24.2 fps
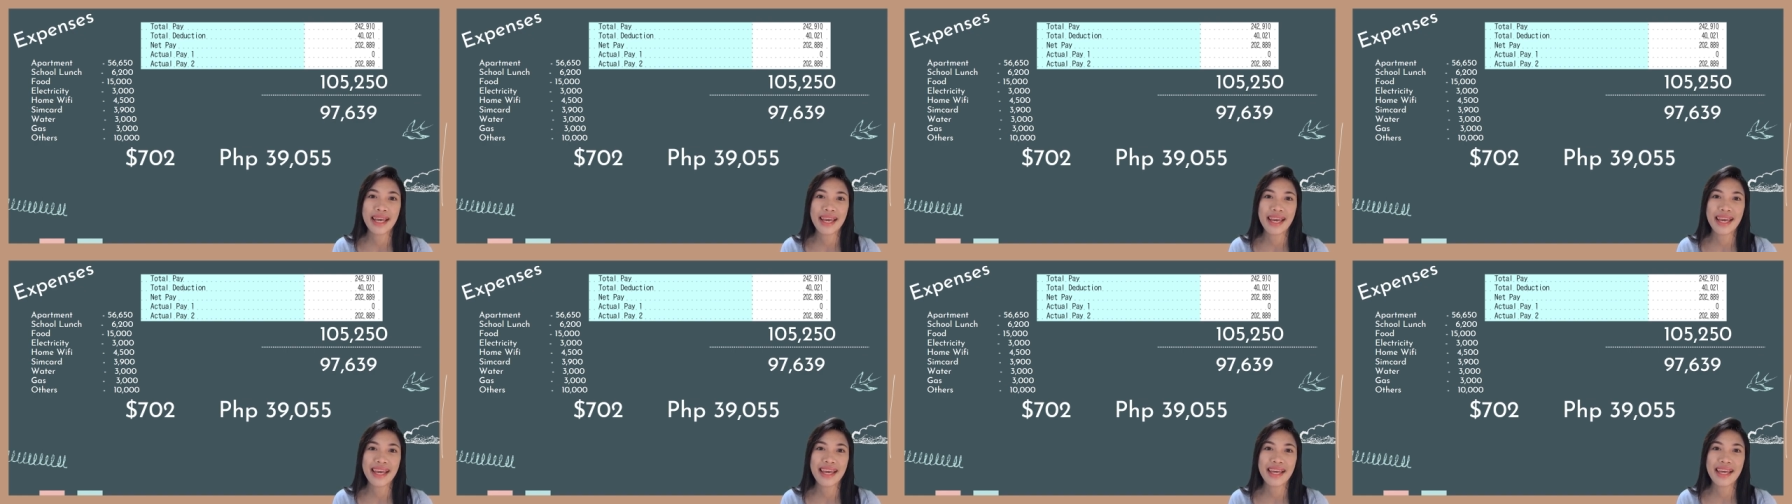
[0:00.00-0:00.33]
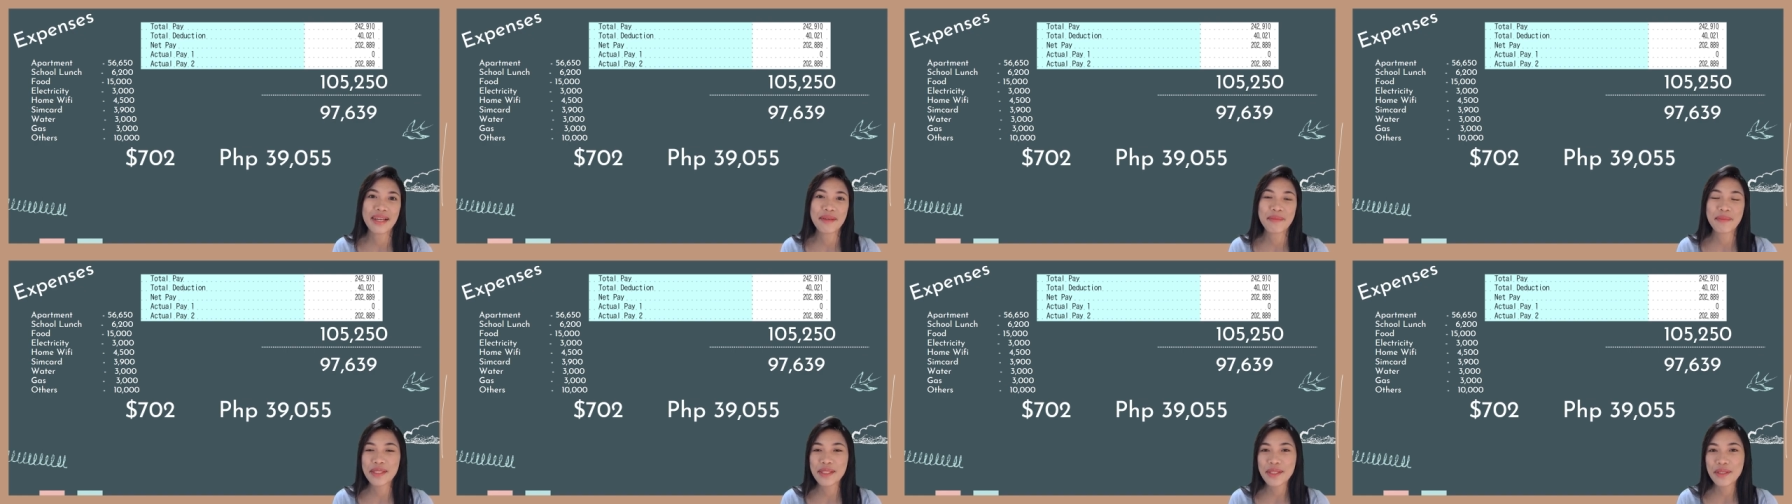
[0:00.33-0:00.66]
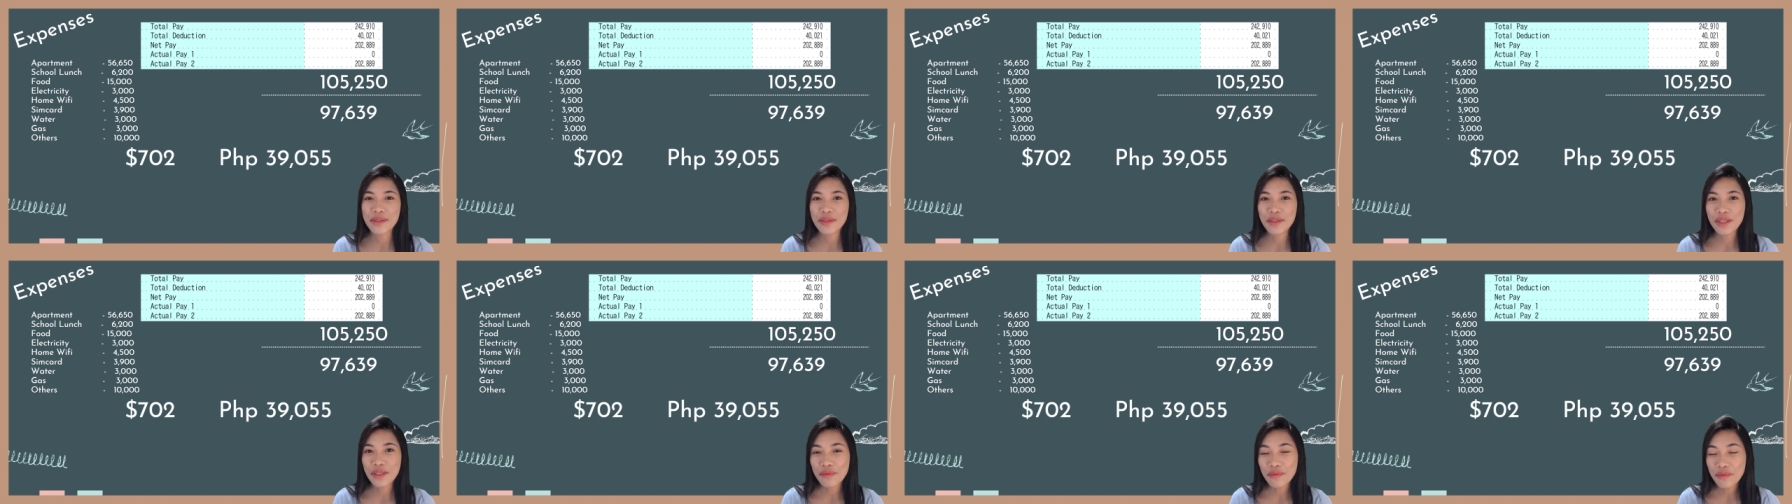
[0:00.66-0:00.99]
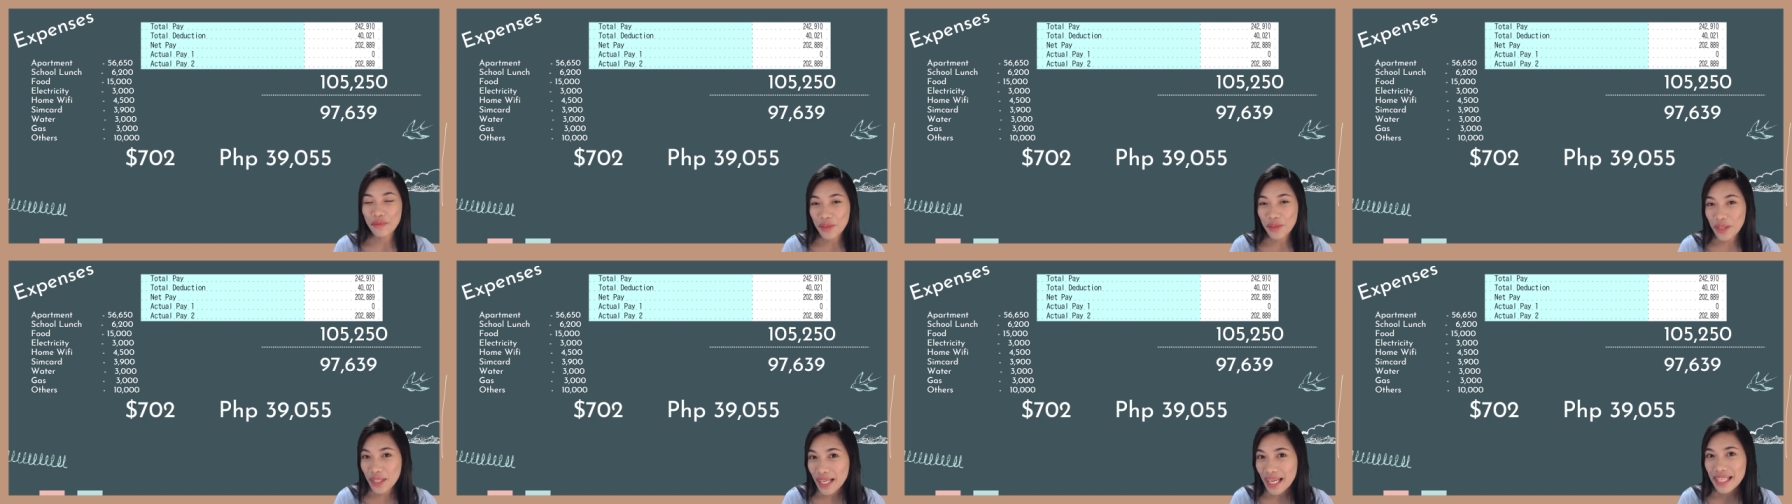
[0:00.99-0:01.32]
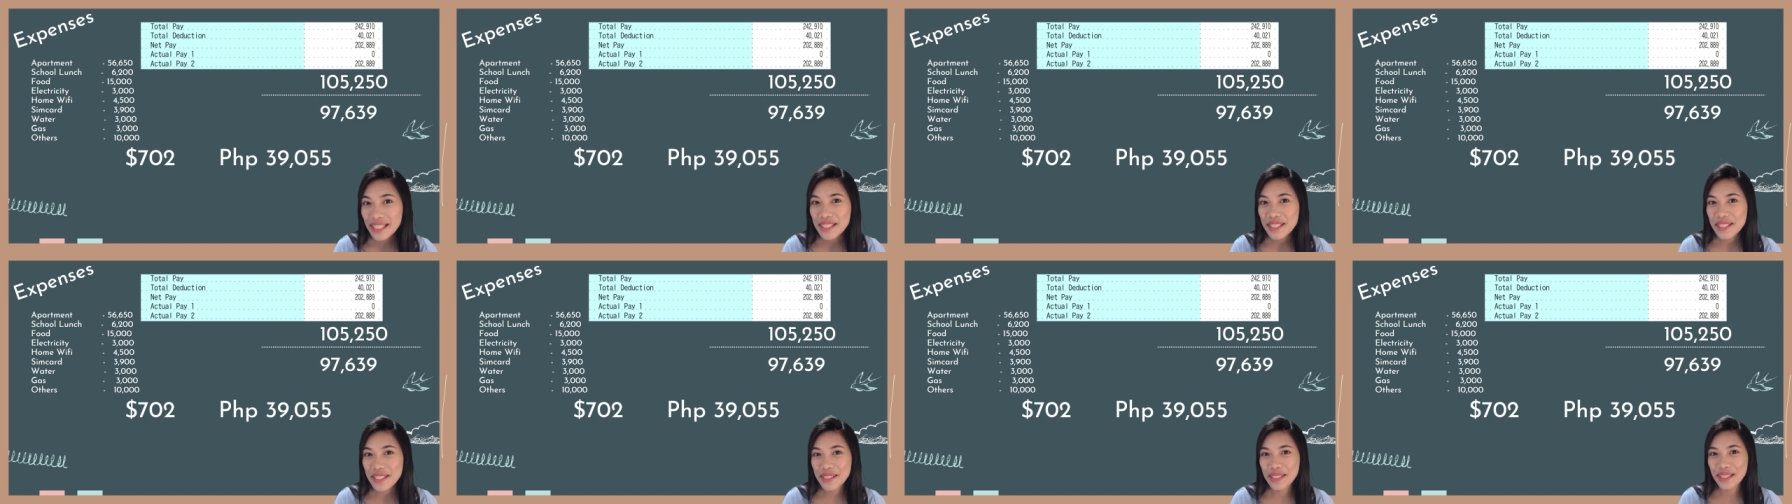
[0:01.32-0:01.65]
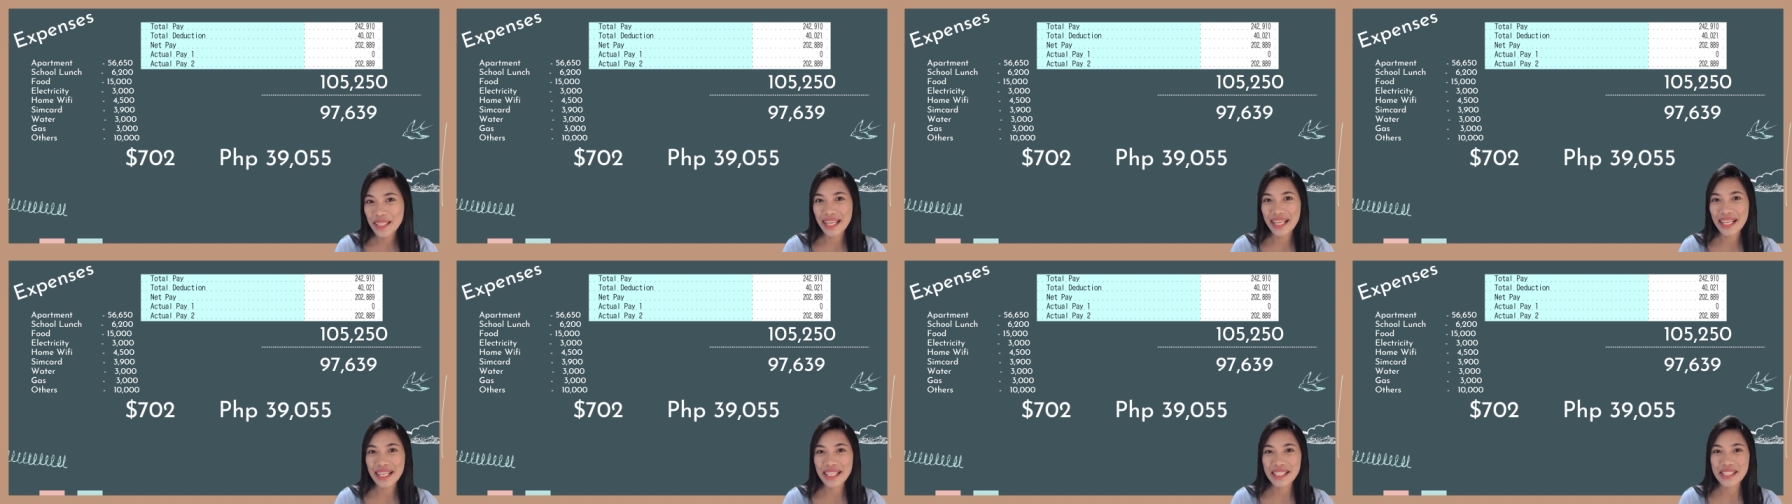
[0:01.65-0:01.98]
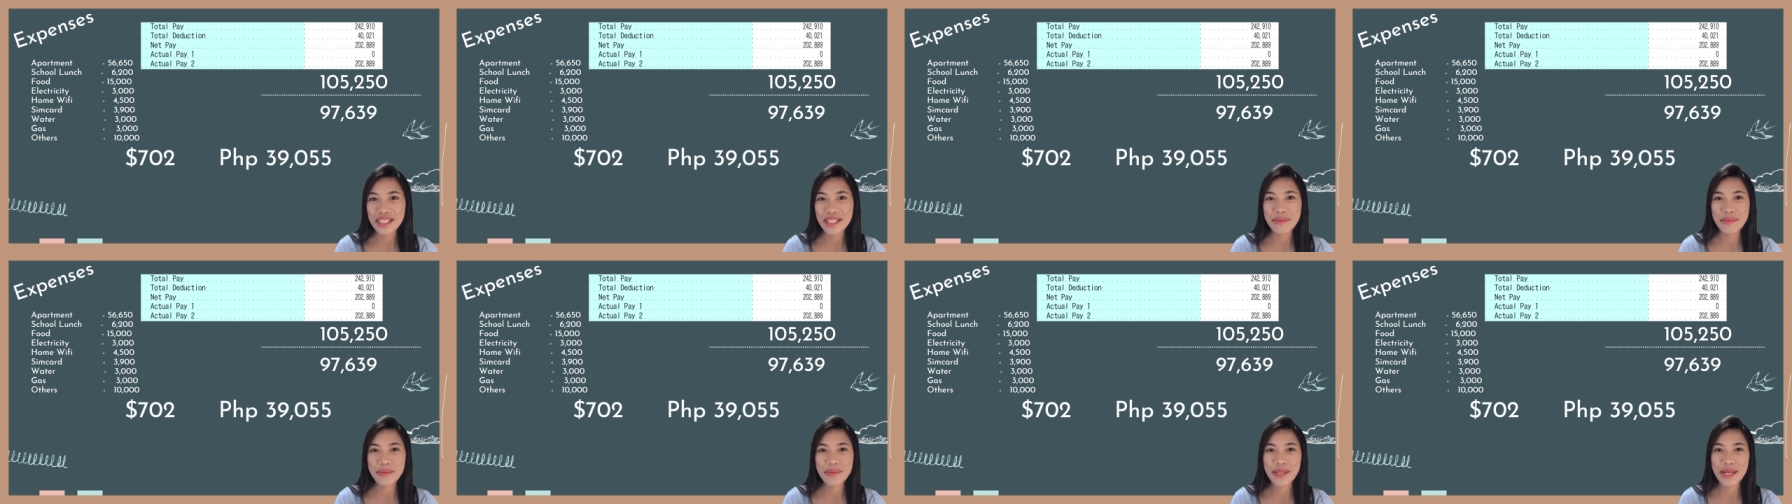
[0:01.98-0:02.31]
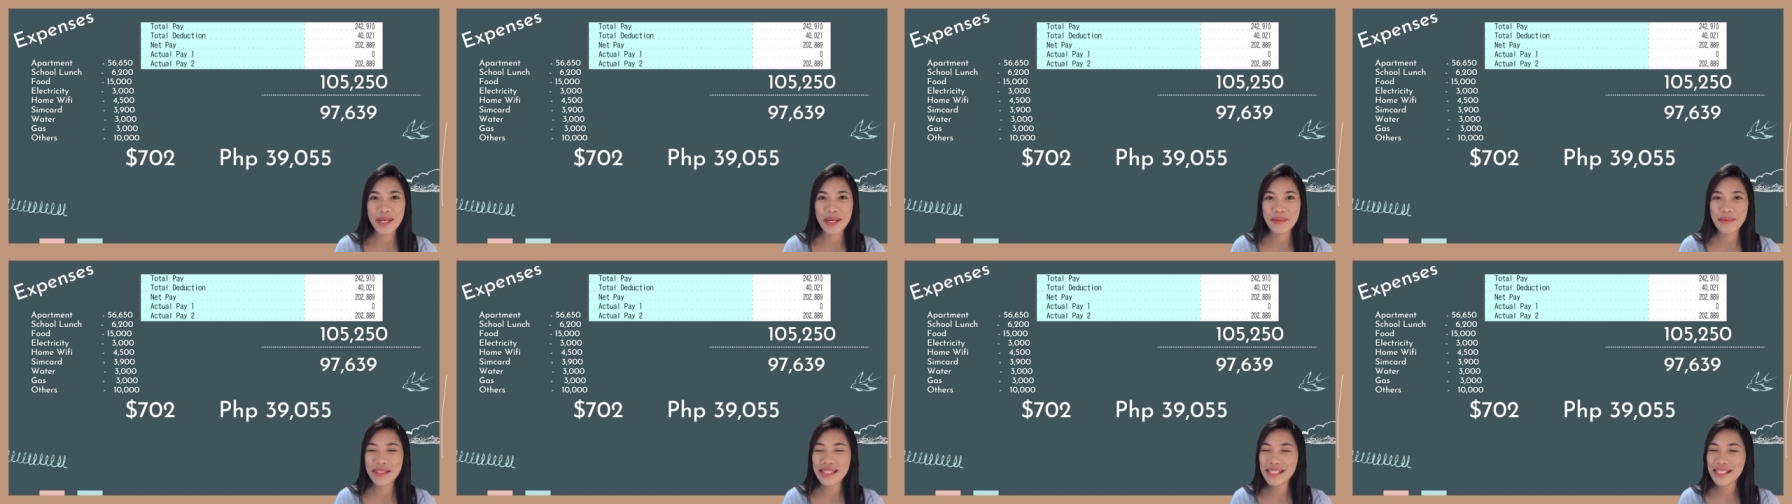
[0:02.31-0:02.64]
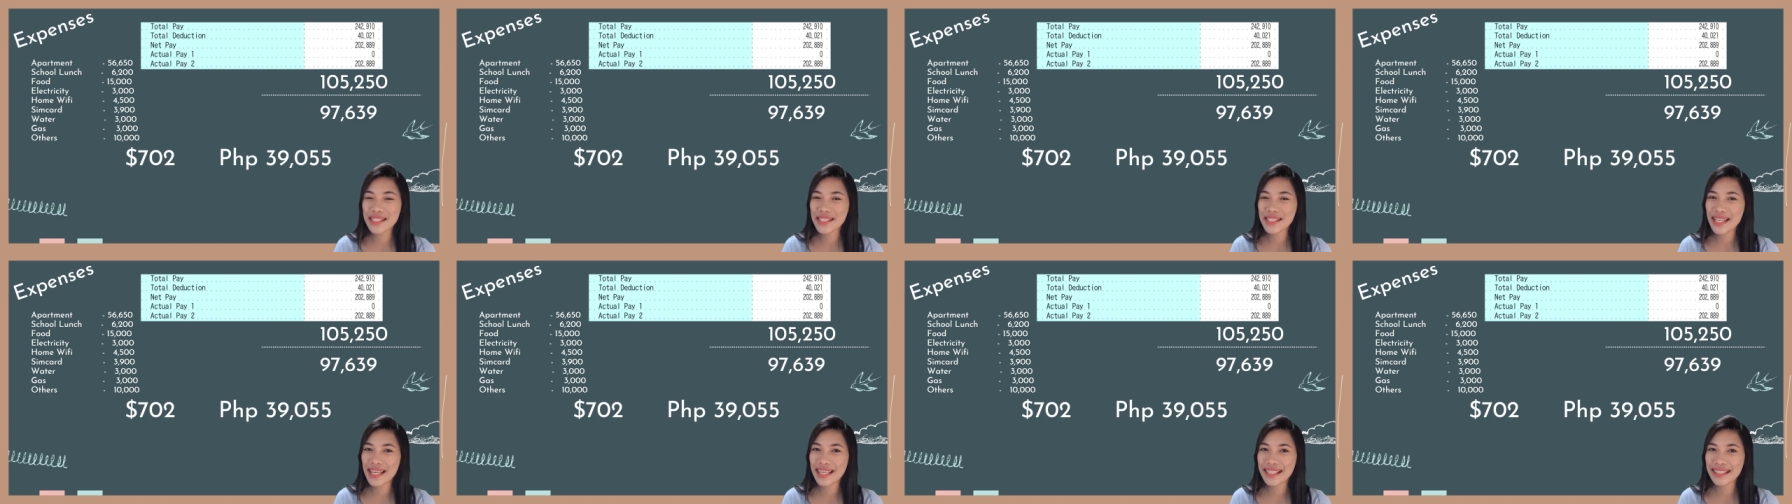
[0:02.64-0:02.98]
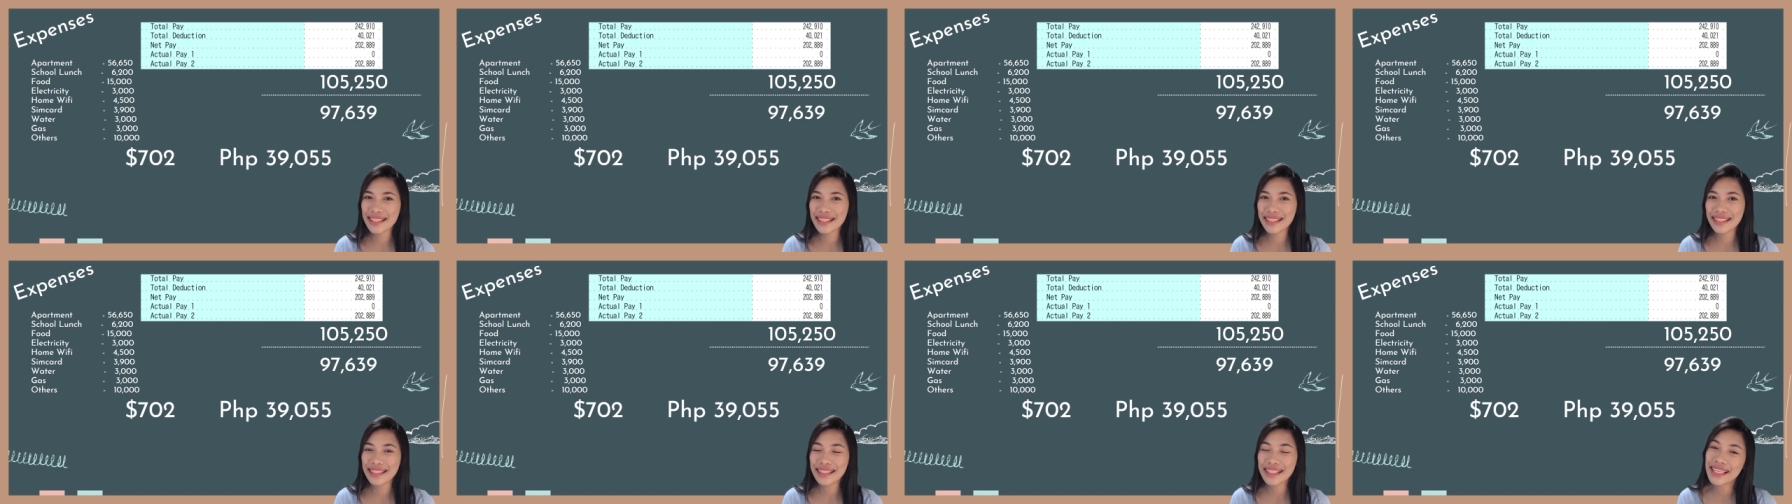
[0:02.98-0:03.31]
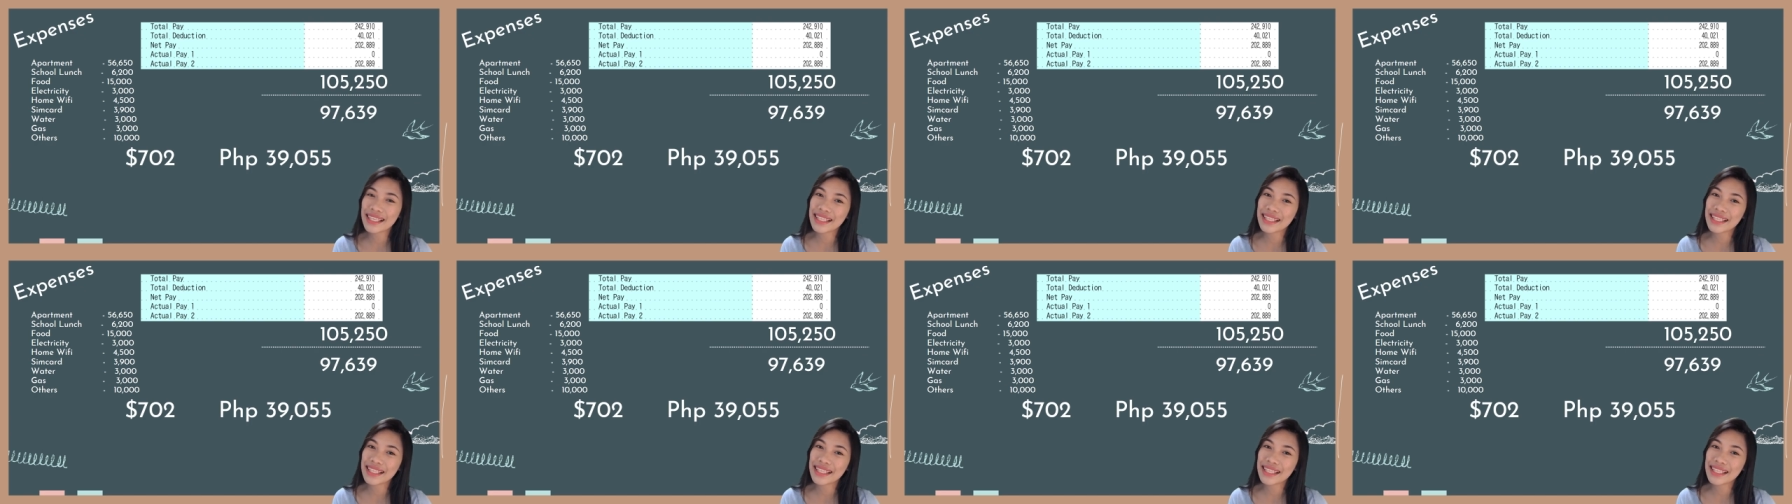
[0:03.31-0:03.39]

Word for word: And please don't forget to like and subscribe this channel.